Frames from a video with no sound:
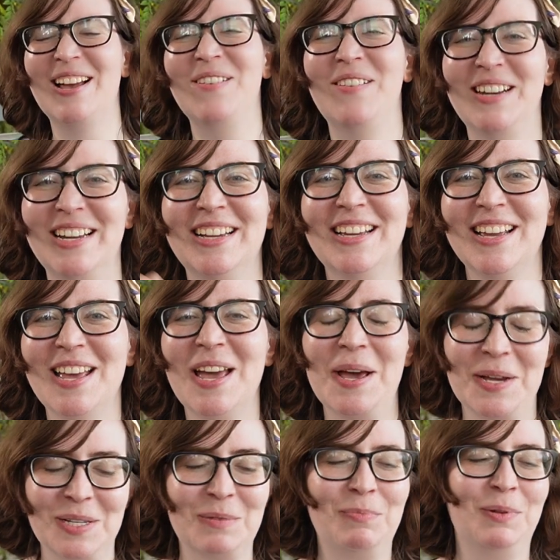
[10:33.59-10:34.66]
I want to
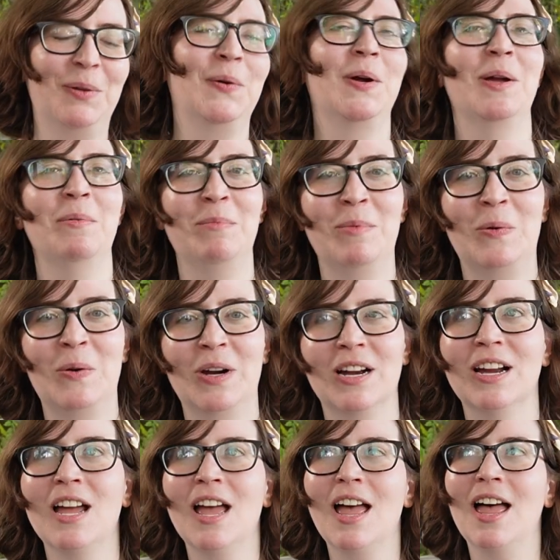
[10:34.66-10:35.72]
explore it more.
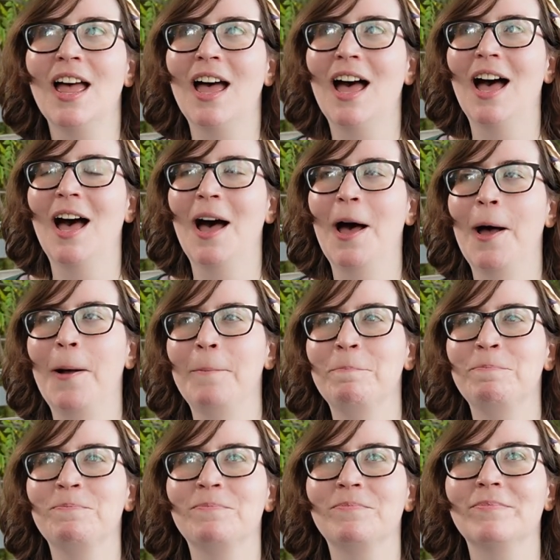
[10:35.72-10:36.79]
Um,
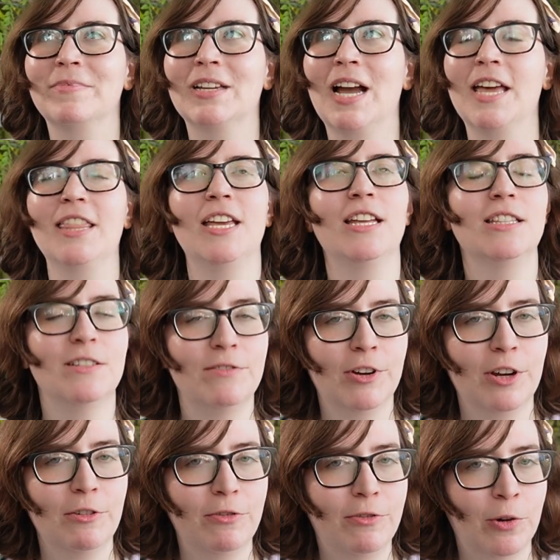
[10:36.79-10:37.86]
I think it's a
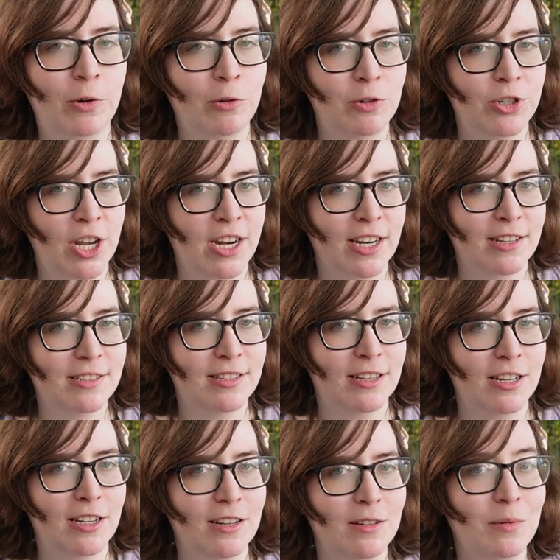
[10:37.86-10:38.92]
very photogenic
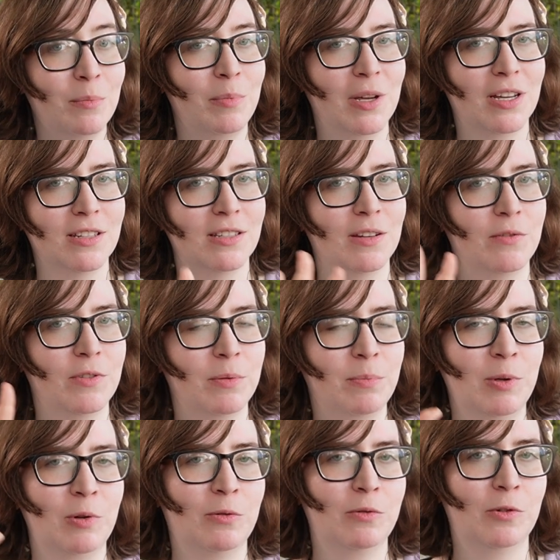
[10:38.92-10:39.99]
city because of the
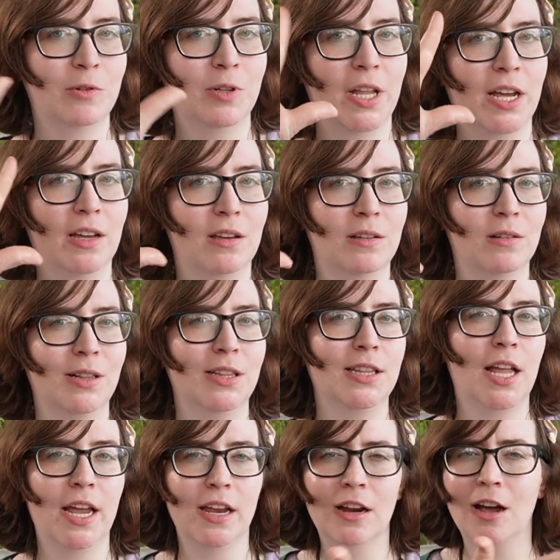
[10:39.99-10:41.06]
beautiful, like,
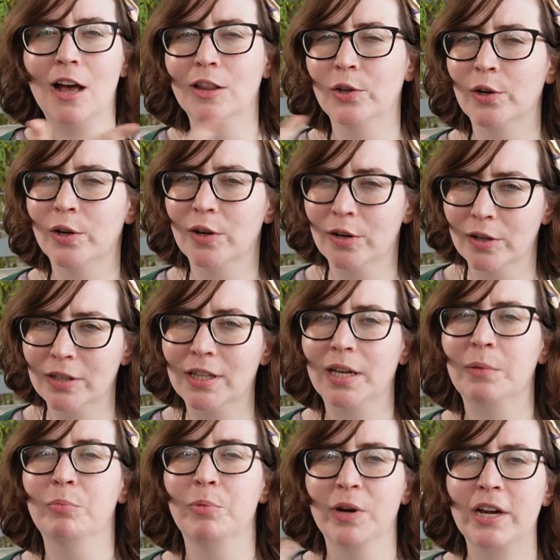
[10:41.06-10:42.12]
light color,
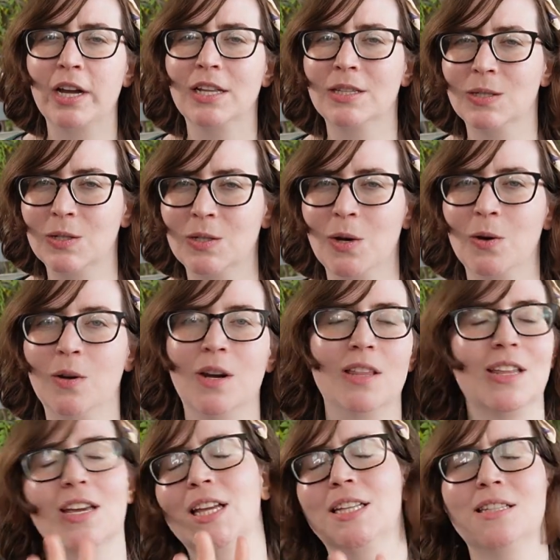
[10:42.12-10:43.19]
like brick and stone. I
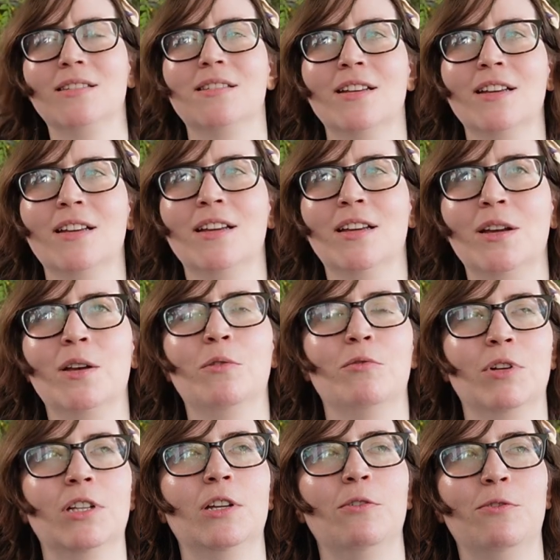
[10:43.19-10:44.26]
think it's
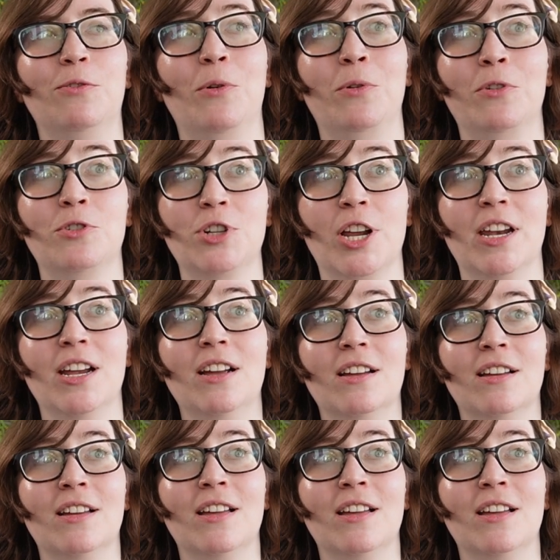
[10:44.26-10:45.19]
really photogenic.